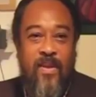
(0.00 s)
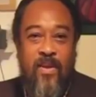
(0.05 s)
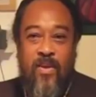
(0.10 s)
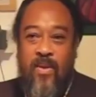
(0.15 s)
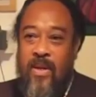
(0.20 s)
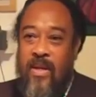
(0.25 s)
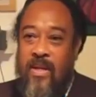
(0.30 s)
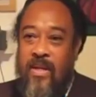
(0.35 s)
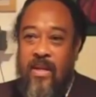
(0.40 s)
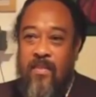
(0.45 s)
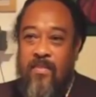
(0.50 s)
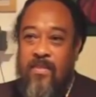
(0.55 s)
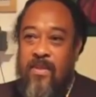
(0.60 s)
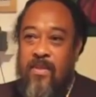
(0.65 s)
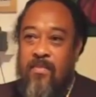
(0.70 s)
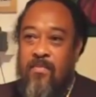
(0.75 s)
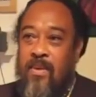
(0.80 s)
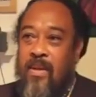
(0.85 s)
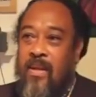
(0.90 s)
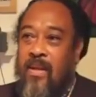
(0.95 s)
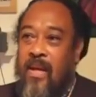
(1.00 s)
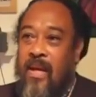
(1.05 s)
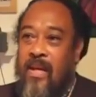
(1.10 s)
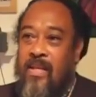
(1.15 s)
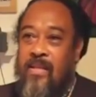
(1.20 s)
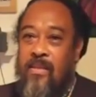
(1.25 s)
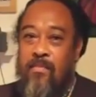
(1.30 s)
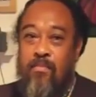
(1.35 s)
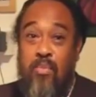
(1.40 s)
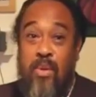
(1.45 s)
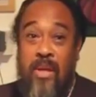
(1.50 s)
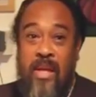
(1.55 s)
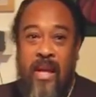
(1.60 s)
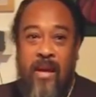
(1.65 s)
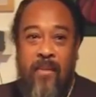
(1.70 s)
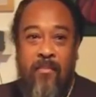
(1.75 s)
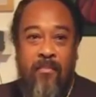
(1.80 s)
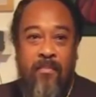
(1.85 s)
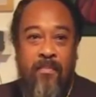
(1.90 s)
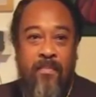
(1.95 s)
You know that I simply
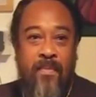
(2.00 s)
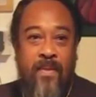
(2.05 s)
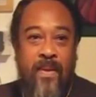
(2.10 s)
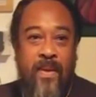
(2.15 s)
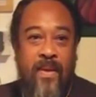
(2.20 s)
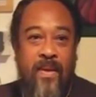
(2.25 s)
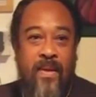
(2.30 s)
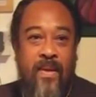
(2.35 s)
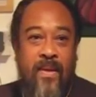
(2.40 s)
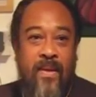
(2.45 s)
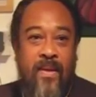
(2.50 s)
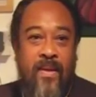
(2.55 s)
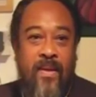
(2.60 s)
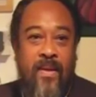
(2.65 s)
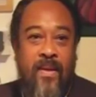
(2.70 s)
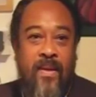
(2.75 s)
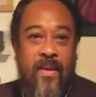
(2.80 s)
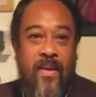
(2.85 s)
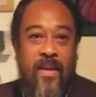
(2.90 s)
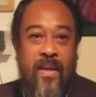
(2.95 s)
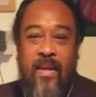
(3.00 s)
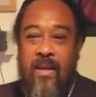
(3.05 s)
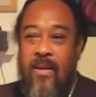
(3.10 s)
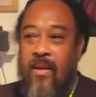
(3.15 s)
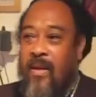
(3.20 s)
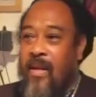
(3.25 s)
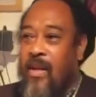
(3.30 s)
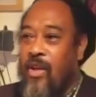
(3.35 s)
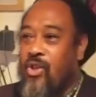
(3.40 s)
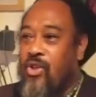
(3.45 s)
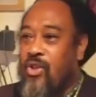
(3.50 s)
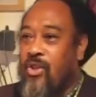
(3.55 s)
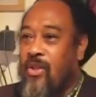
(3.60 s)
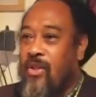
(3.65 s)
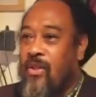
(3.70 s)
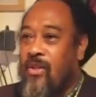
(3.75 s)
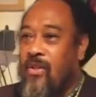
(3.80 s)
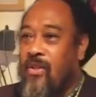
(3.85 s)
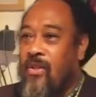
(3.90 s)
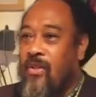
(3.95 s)
am.
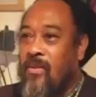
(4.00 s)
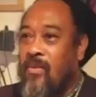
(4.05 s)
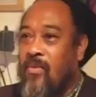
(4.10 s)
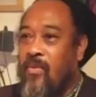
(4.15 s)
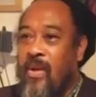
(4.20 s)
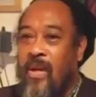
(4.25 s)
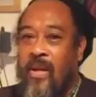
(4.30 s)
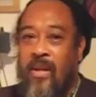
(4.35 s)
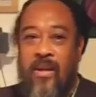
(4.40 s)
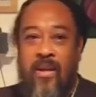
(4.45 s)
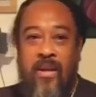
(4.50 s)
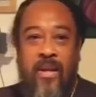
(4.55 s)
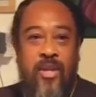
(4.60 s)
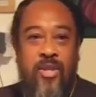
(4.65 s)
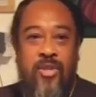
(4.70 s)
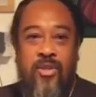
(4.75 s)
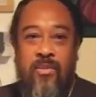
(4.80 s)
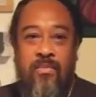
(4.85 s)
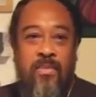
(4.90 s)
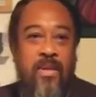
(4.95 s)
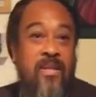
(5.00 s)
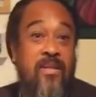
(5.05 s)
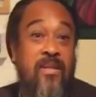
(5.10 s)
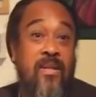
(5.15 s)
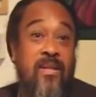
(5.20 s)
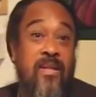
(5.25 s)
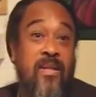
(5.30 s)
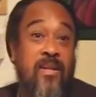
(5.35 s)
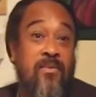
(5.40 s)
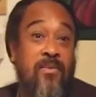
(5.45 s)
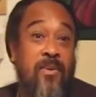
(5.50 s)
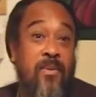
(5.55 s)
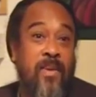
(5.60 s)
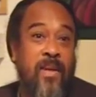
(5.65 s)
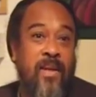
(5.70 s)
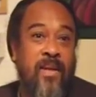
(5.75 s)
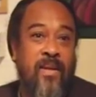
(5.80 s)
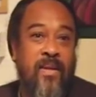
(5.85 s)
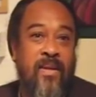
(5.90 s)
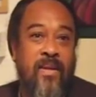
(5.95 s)
Incarnation, reincarnation means nothing for
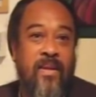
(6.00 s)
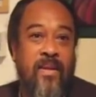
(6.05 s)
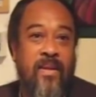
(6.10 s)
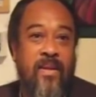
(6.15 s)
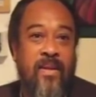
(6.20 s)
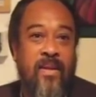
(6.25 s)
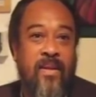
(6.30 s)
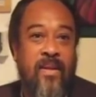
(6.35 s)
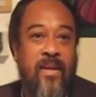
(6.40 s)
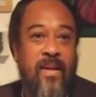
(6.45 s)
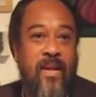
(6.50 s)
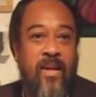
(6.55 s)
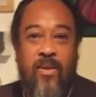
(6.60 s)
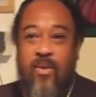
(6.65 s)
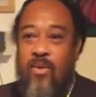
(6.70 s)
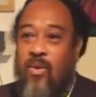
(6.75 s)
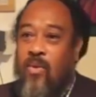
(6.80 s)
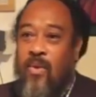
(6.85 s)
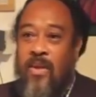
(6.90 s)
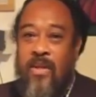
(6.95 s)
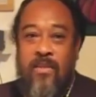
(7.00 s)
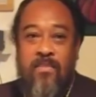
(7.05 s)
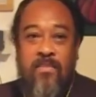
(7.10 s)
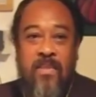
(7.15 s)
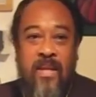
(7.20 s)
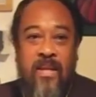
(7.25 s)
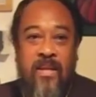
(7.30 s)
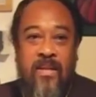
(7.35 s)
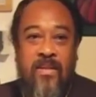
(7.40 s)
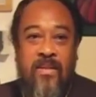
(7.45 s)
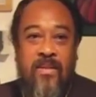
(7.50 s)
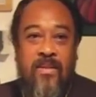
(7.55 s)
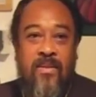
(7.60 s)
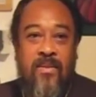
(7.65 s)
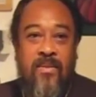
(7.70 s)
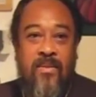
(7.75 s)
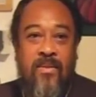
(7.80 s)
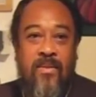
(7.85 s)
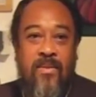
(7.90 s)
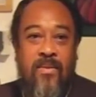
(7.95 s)
me. I don't know what it means.
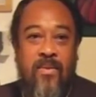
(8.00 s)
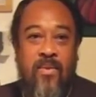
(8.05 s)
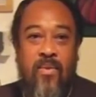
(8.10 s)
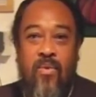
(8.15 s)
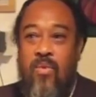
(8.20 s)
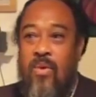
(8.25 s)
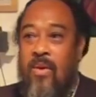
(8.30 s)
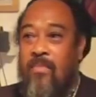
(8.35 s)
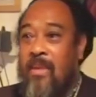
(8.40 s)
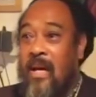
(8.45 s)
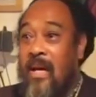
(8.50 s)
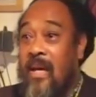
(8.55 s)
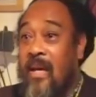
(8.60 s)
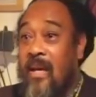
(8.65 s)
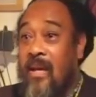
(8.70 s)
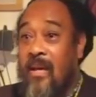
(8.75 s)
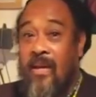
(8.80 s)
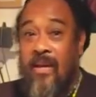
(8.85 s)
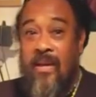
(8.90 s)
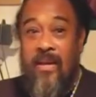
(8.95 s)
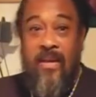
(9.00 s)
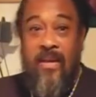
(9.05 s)
Who am I?